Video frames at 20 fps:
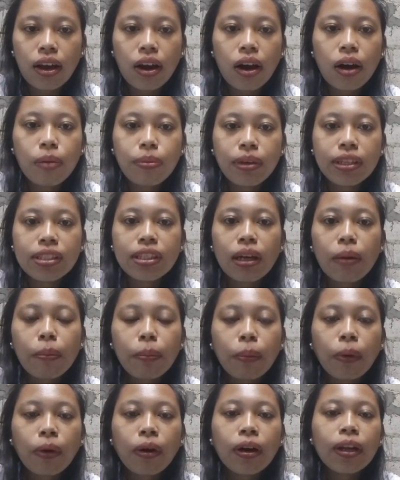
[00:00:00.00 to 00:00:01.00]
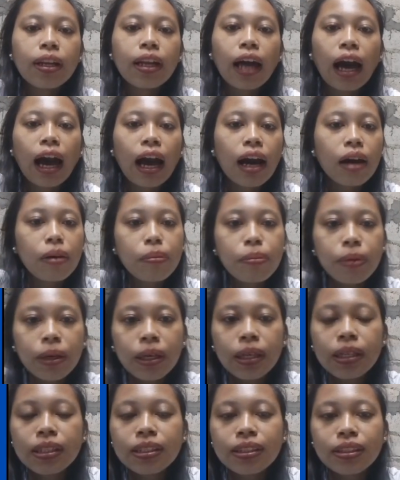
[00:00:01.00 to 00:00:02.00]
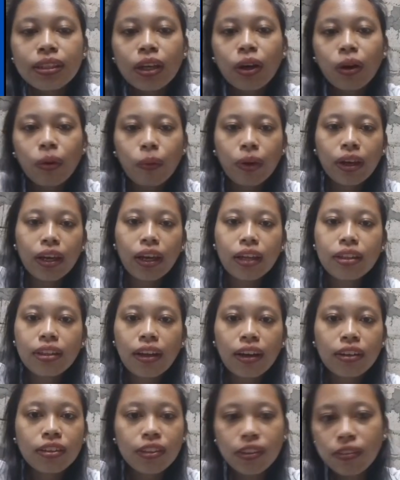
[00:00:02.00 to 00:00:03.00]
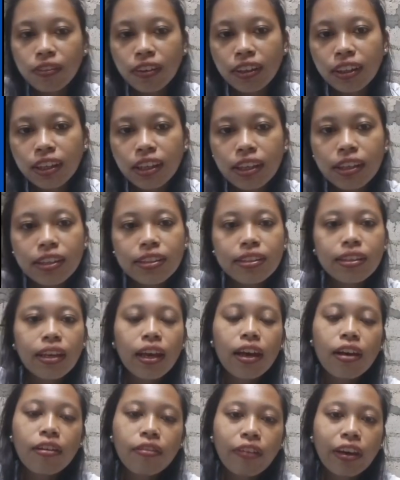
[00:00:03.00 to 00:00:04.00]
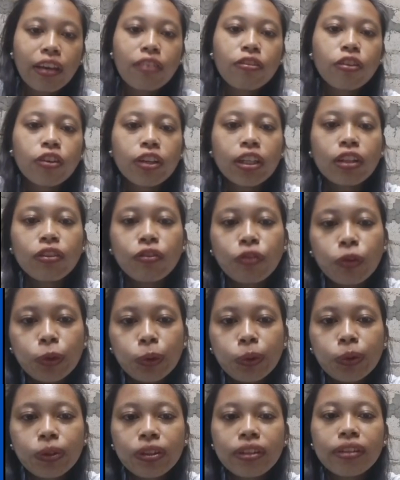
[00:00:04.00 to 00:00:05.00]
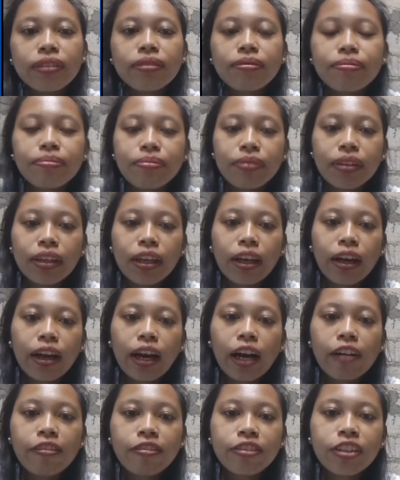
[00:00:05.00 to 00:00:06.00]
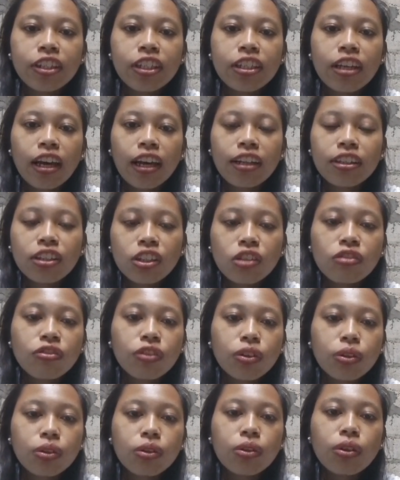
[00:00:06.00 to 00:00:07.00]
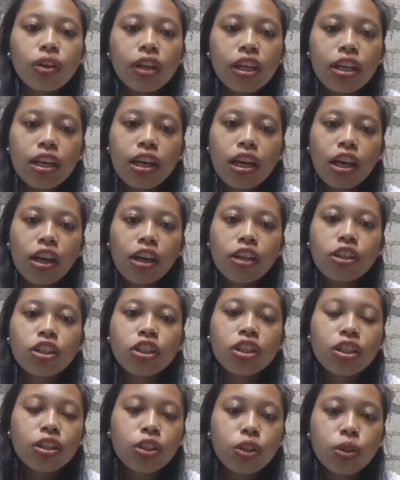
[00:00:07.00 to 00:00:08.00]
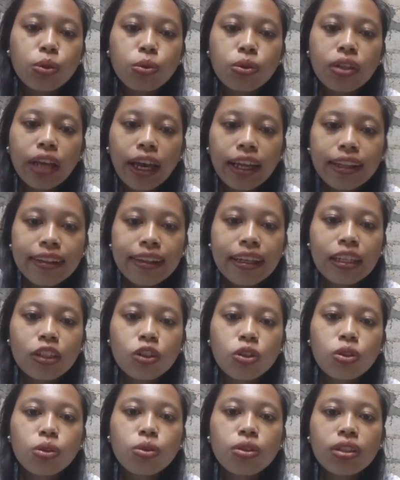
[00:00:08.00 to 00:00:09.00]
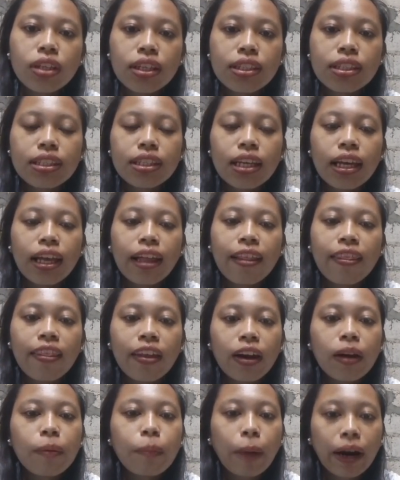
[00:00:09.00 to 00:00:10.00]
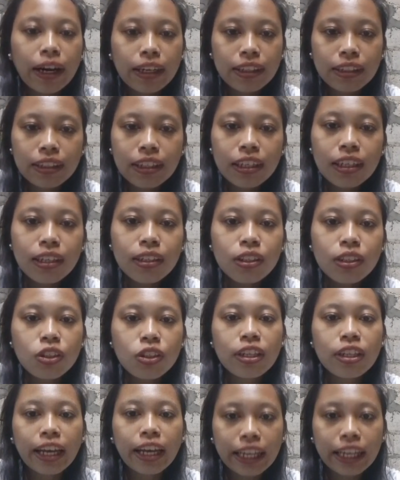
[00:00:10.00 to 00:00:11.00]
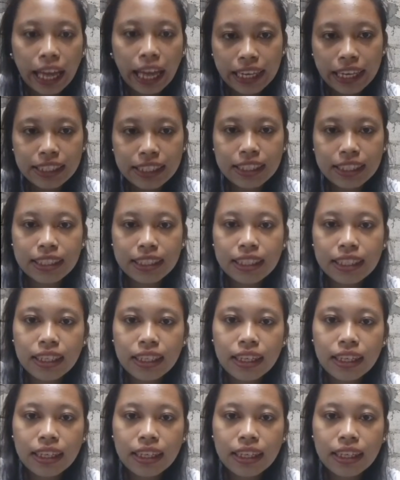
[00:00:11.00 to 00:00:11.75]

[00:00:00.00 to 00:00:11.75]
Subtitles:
Example, hobbies, weekend activities, favorite food. After the interview, each student introduces their partner to the class,